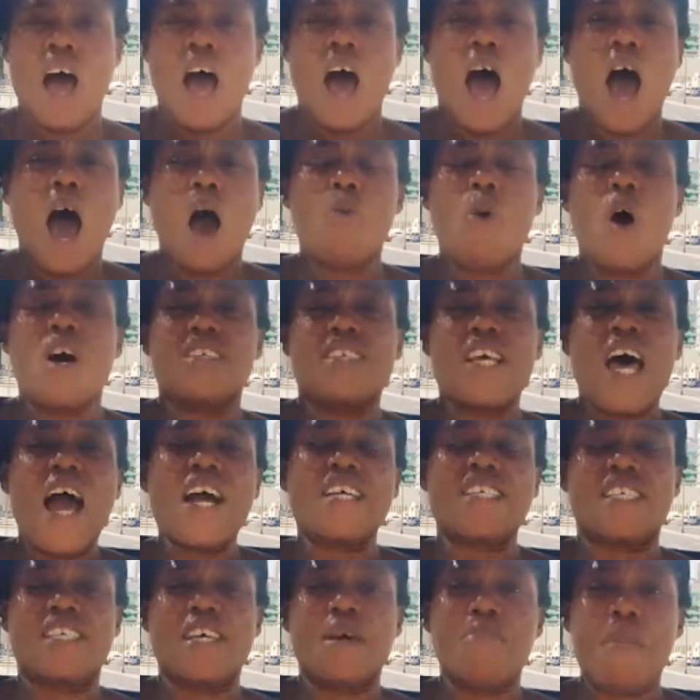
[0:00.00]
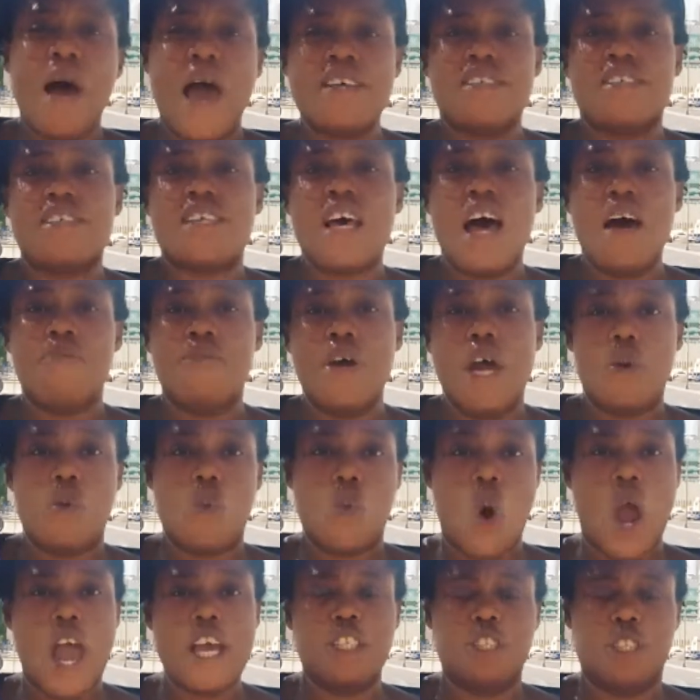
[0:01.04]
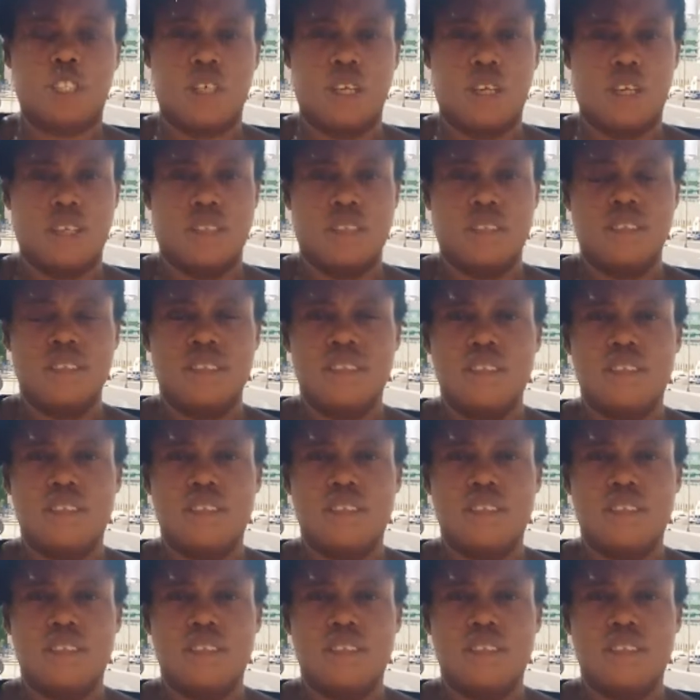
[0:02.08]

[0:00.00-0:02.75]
I was asking myself a question,